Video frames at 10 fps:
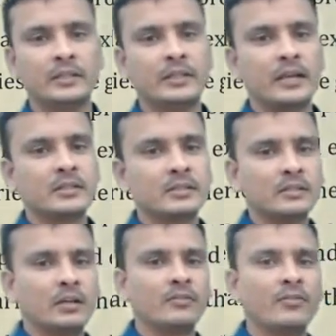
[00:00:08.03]
that is
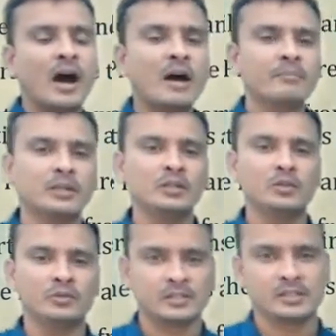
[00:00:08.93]
a farm
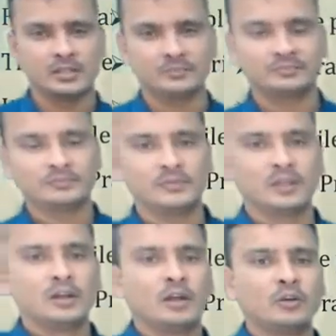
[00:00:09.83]
in USA.
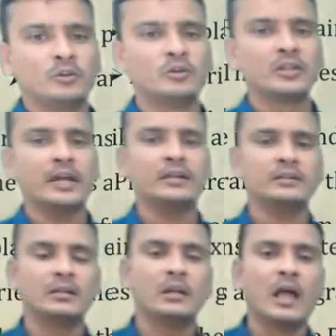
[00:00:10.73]
You know
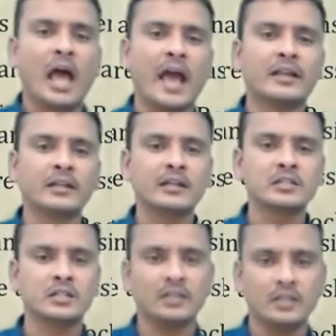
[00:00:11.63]
that
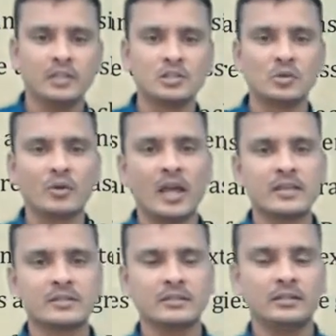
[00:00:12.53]
agriculture is known
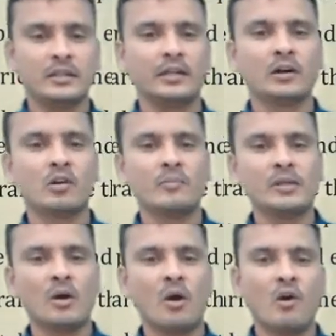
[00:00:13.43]
as the
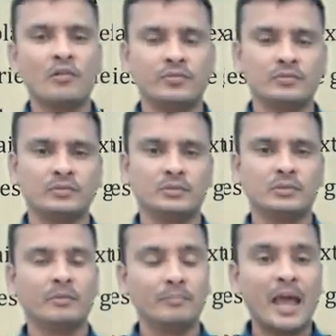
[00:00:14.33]
economy of
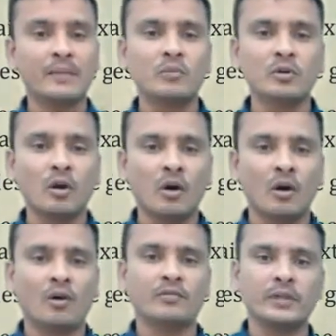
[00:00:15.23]
backbone
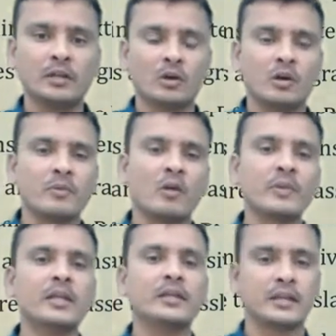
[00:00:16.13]
of economy of
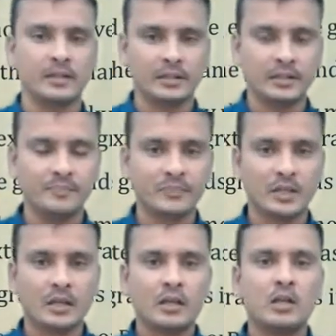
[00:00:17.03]
any country.
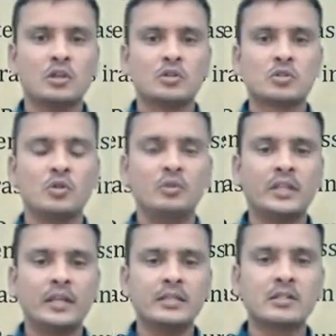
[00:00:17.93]
So
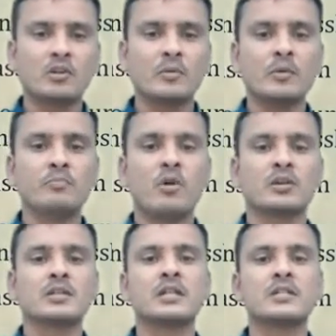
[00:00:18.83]
there is lot of
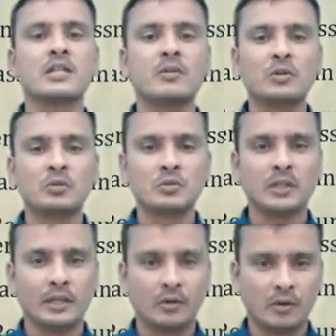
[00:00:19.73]
importance is given to
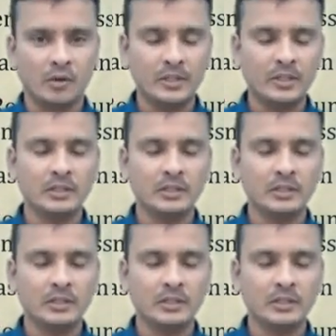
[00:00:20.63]
the economy,